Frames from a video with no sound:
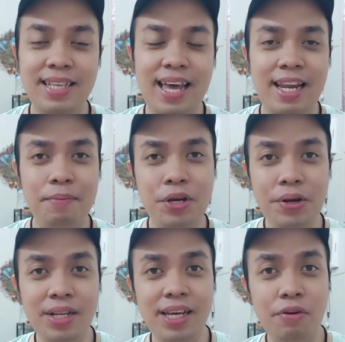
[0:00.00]
and I'm
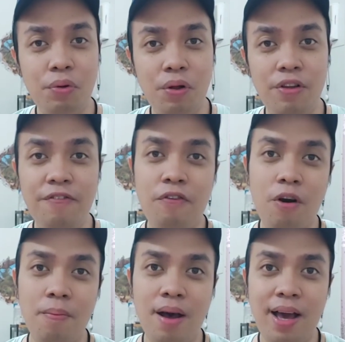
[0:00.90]
currently enrolled
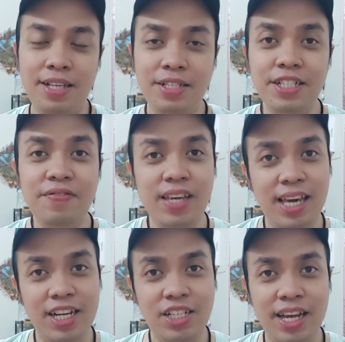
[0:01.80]
for my
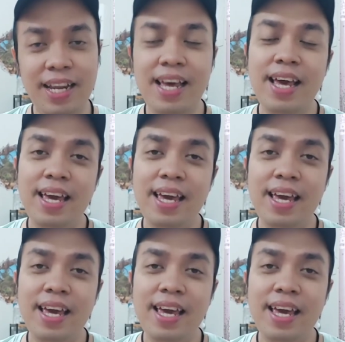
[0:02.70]
certification